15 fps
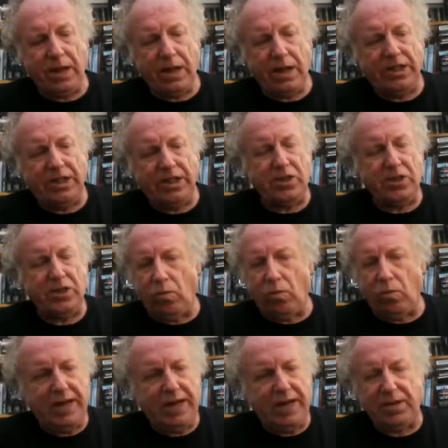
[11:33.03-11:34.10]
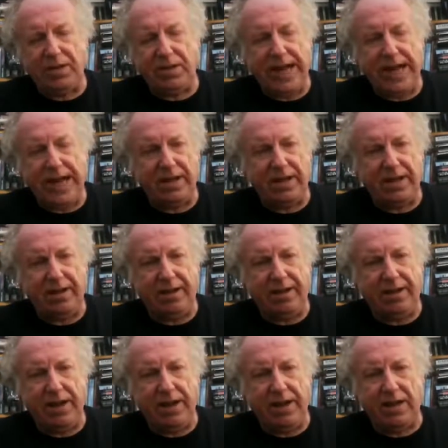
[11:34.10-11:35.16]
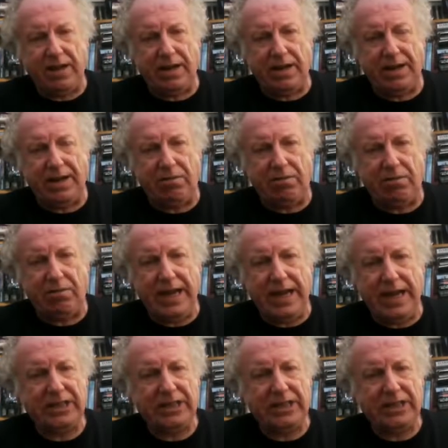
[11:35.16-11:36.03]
she's got right up to the head of the real I R A.